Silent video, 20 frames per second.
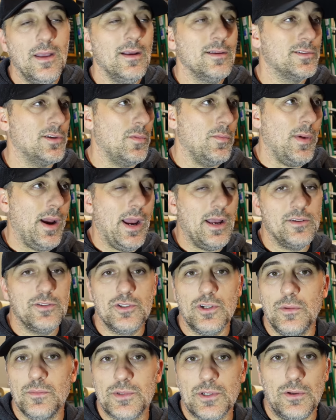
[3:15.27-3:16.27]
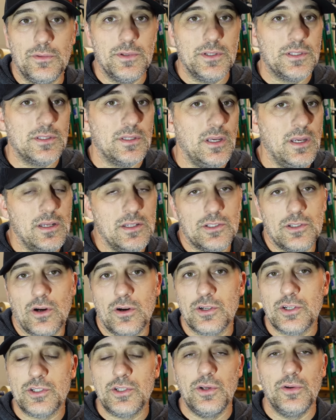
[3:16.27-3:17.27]
So Matt jumps on this thing,
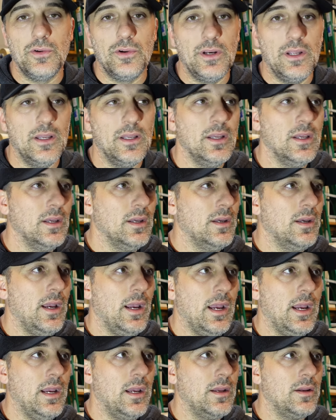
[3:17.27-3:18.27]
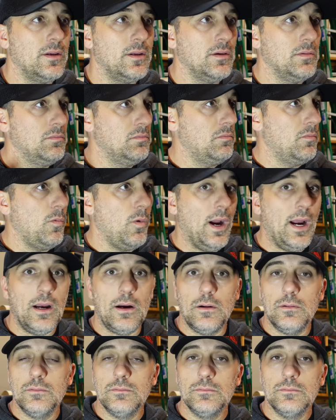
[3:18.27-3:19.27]
starts tuning it, and wow,